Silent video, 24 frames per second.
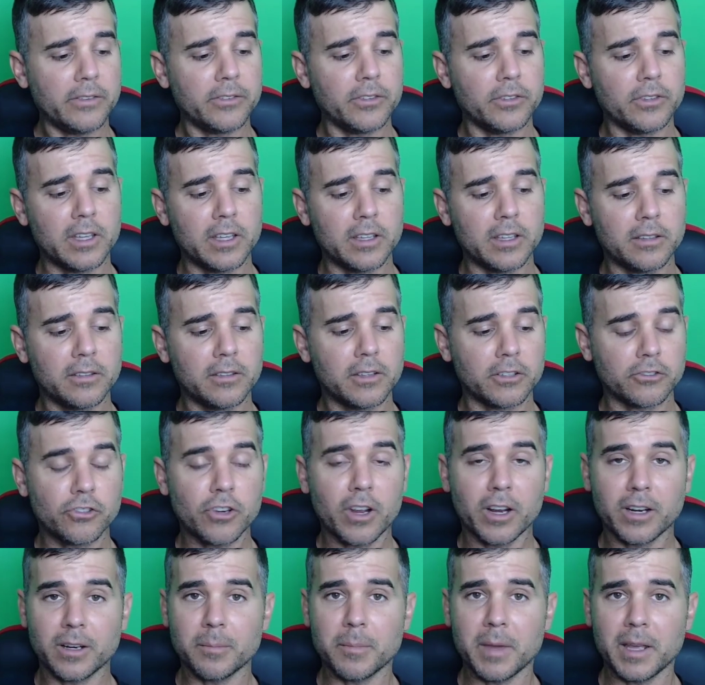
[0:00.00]
so that they're
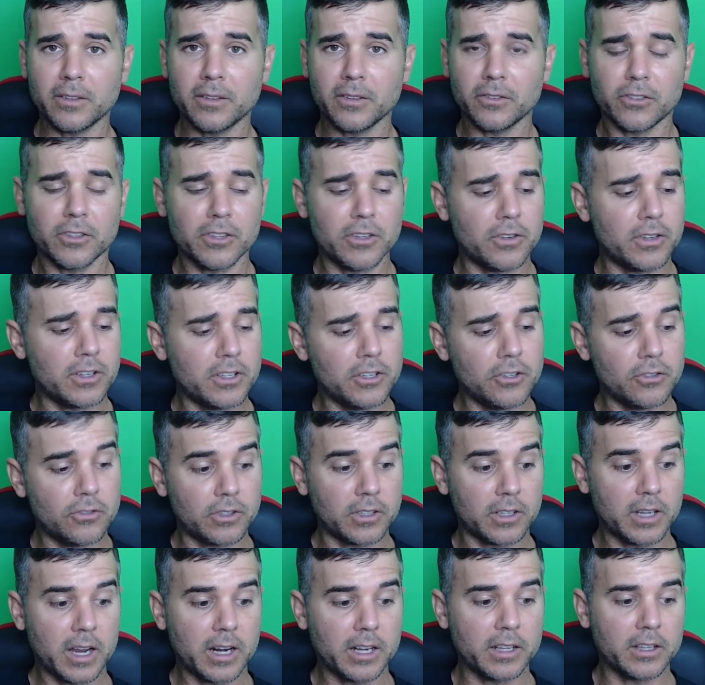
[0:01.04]
trying to make this so you can use
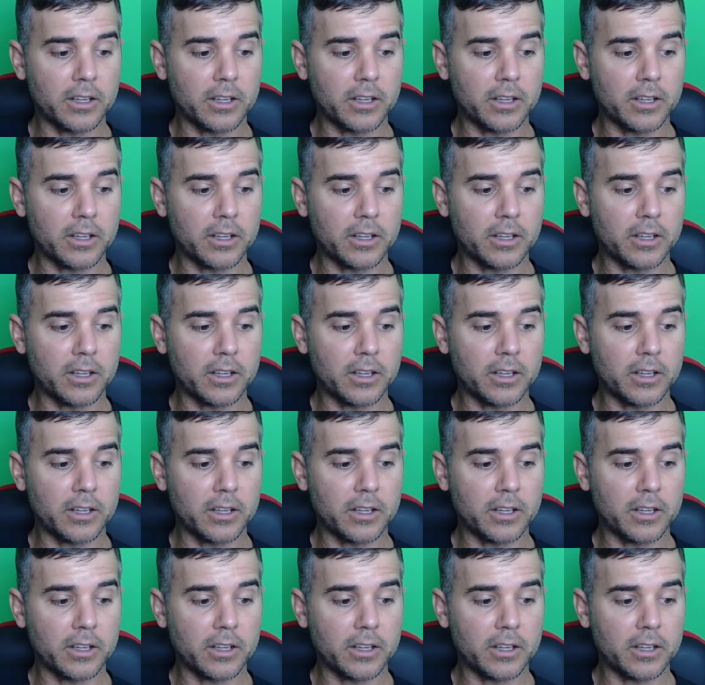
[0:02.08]
it kind